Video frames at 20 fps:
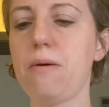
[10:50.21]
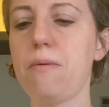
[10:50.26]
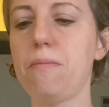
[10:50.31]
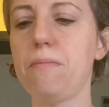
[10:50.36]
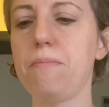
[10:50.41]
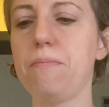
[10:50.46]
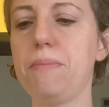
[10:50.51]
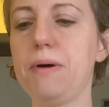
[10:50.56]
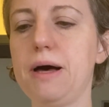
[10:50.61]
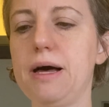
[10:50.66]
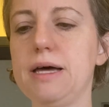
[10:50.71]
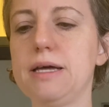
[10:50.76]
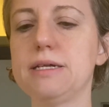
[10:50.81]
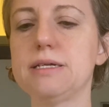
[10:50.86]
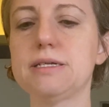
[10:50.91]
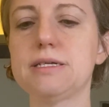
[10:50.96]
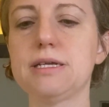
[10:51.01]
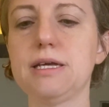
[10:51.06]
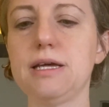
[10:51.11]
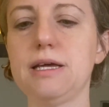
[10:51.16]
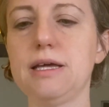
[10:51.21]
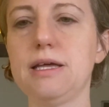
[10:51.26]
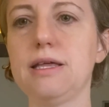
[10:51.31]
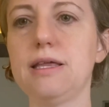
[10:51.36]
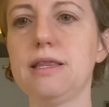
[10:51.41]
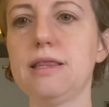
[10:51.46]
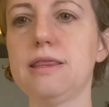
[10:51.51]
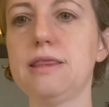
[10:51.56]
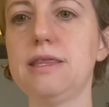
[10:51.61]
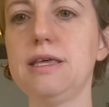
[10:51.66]
But
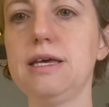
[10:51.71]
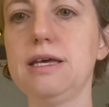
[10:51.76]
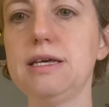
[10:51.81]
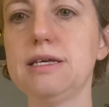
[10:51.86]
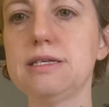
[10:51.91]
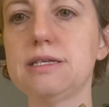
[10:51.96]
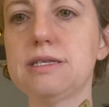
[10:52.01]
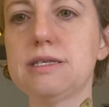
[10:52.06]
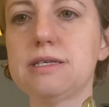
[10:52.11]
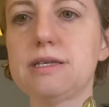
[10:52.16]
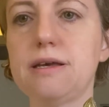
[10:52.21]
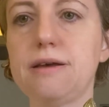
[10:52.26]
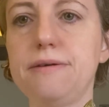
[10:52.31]
this,